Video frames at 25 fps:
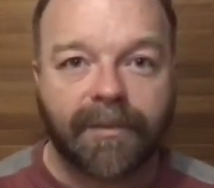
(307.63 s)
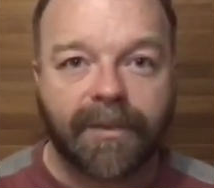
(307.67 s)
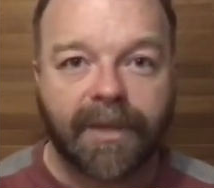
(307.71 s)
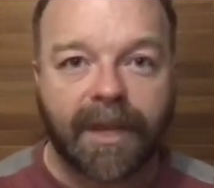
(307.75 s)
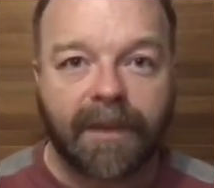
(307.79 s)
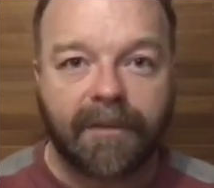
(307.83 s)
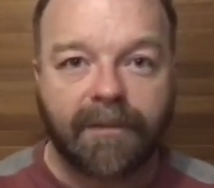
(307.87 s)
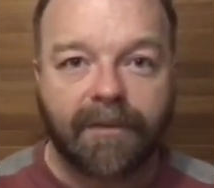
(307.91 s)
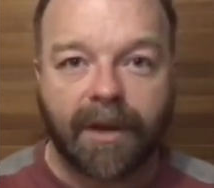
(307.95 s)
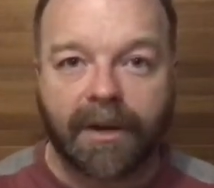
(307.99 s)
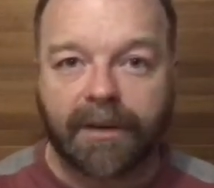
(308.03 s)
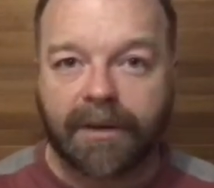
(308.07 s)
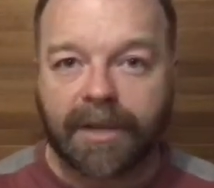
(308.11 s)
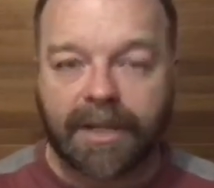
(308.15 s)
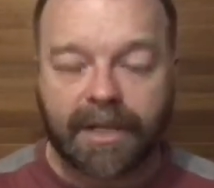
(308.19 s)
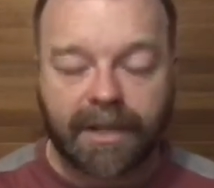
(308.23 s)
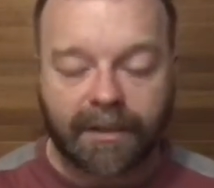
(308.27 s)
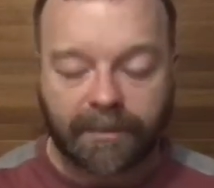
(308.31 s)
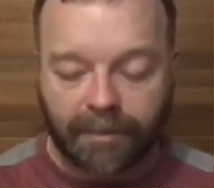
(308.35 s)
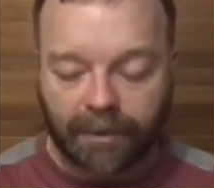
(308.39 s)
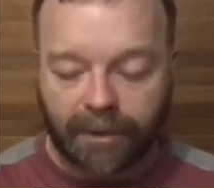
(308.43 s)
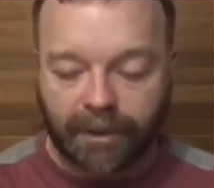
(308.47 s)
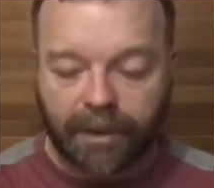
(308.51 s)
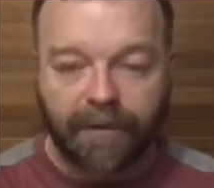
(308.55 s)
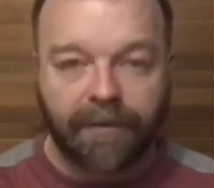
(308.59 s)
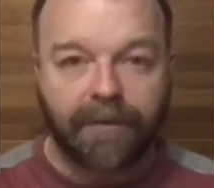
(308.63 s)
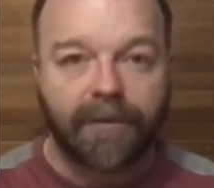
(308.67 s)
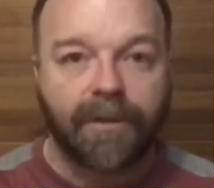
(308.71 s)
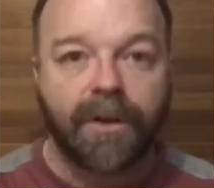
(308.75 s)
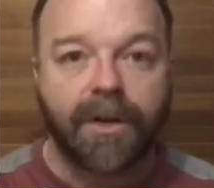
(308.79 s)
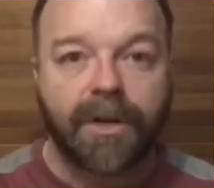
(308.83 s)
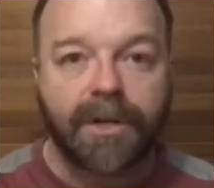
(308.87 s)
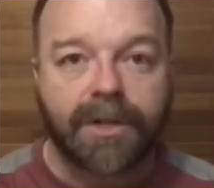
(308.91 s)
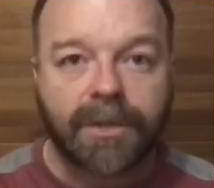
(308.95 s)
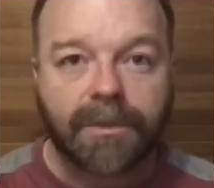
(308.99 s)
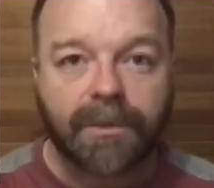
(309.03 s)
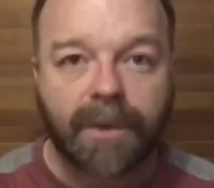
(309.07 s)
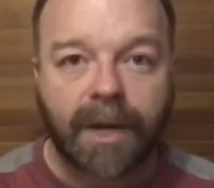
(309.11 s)
They're very simple. The
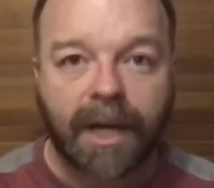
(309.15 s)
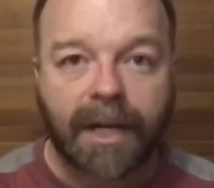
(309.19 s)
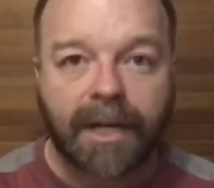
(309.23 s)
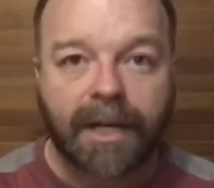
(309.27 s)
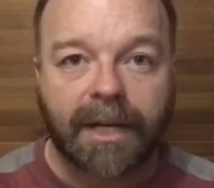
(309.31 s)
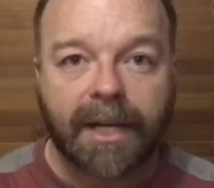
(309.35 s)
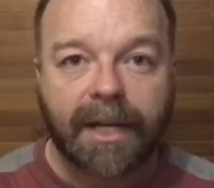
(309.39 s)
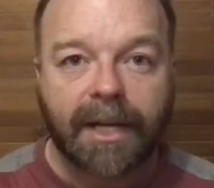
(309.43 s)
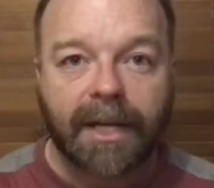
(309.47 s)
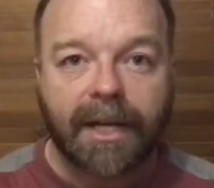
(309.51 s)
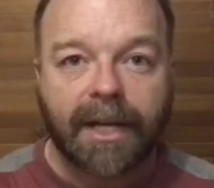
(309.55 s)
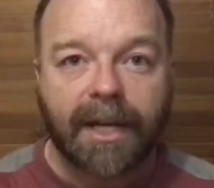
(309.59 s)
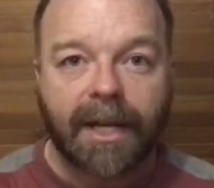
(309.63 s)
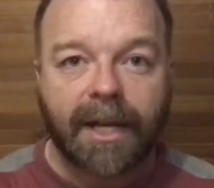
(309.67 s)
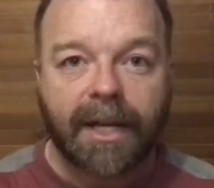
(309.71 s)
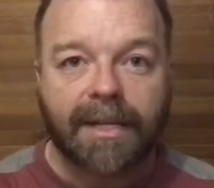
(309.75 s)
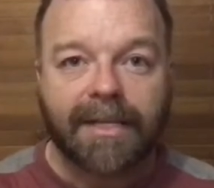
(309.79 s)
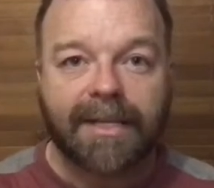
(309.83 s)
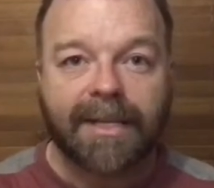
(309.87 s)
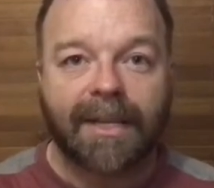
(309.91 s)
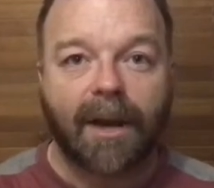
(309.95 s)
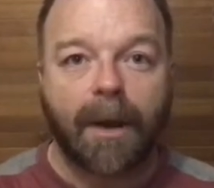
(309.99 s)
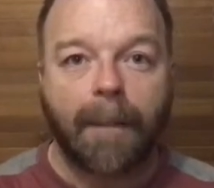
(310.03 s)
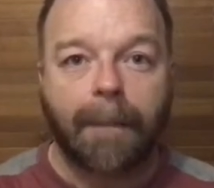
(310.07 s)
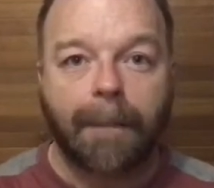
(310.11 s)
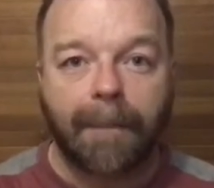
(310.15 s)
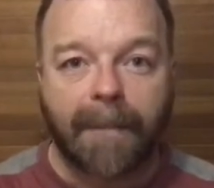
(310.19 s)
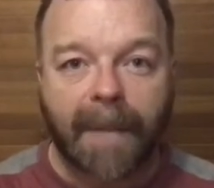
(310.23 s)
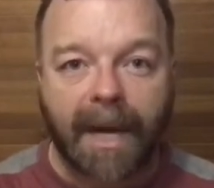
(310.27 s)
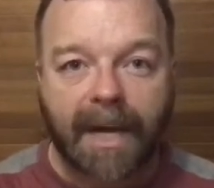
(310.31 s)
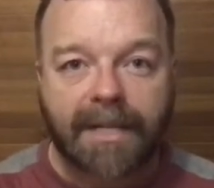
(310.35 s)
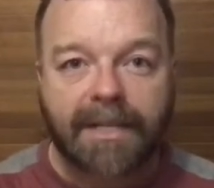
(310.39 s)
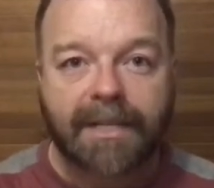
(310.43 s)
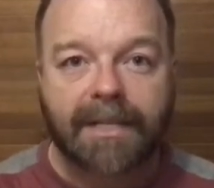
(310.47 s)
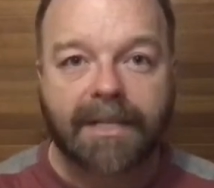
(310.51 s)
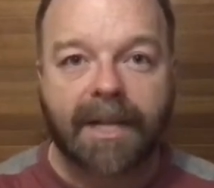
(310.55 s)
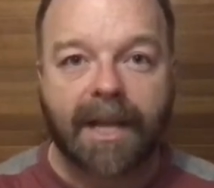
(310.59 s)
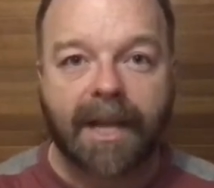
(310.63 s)
first one is that I
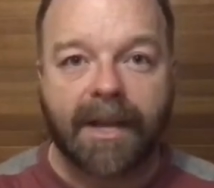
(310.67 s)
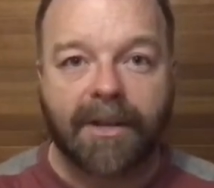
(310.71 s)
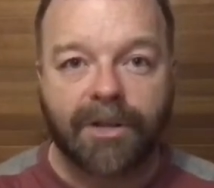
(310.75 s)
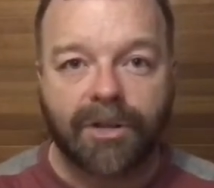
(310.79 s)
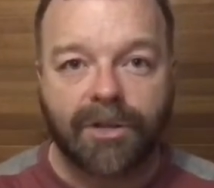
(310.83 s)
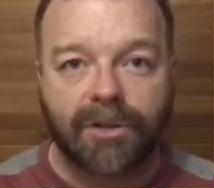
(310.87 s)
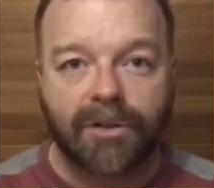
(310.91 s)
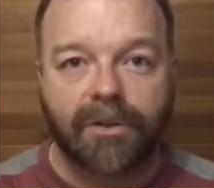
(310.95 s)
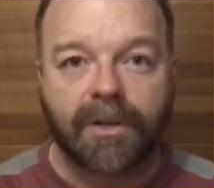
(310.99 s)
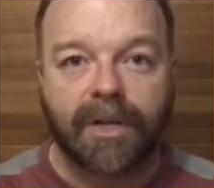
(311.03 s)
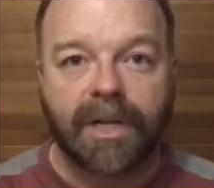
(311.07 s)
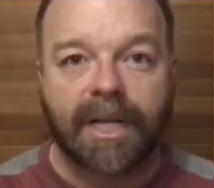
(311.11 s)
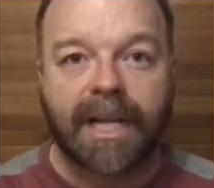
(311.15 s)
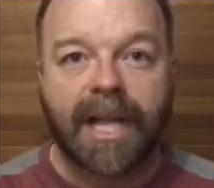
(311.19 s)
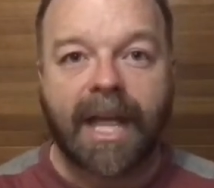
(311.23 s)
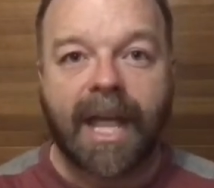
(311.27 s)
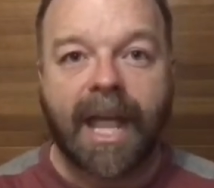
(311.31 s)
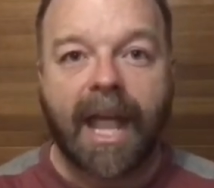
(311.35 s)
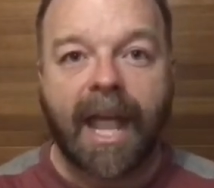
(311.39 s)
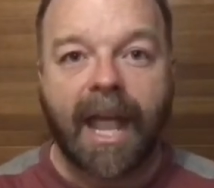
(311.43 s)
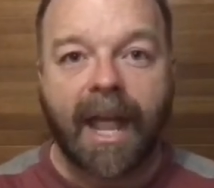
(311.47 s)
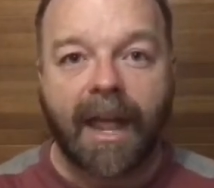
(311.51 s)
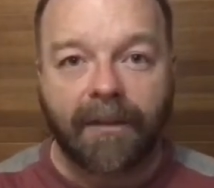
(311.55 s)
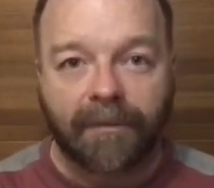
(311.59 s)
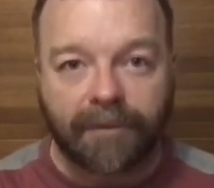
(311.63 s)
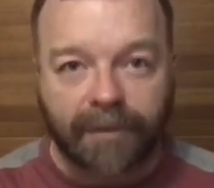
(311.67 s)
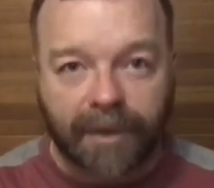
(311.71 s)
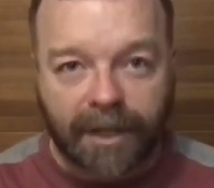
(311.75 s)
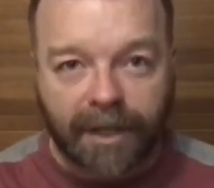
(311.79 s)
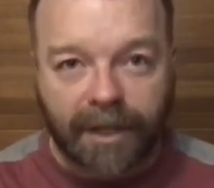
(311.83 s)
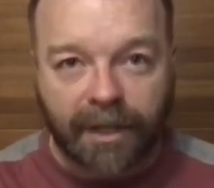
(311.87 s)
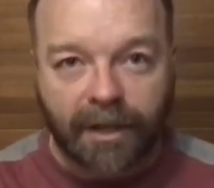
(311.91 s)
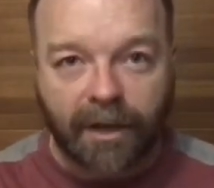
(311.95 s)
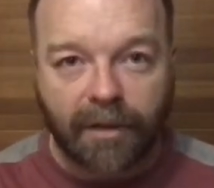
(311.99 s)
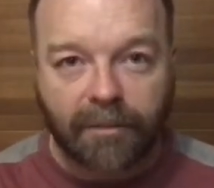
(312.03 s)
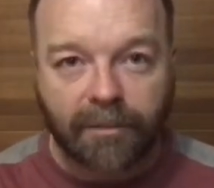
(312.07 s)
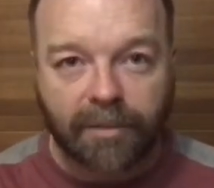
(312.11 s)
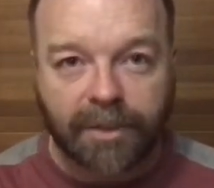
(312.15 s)
must enjoy
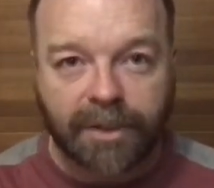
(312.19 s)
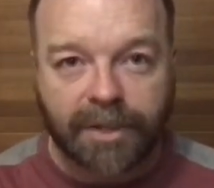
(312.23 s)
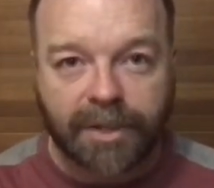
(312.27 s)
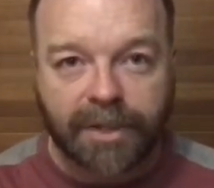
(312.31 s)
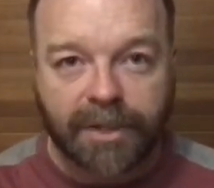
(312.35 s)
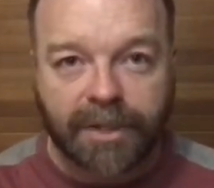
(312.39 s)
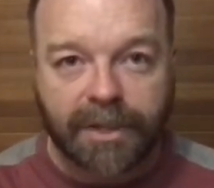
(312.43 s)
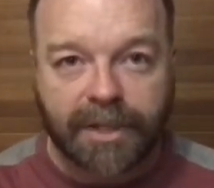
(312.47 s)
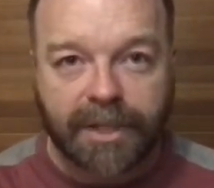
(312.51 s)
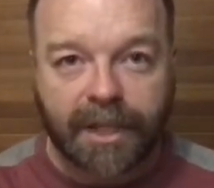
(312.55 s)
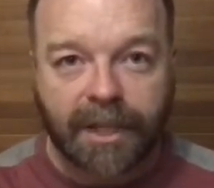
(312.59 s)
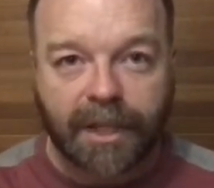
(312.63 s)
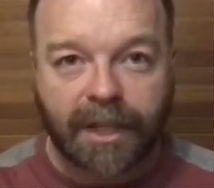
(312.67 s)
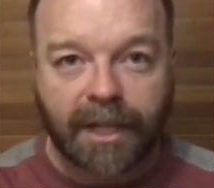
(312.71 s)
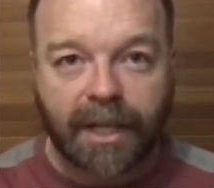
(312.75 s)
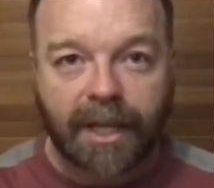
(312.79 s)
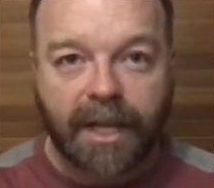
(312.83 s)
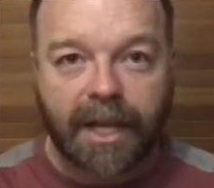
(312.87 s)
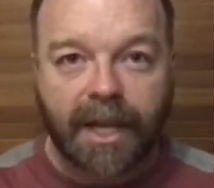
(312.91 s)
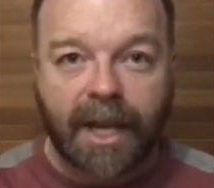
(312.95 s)
everything I'm producing.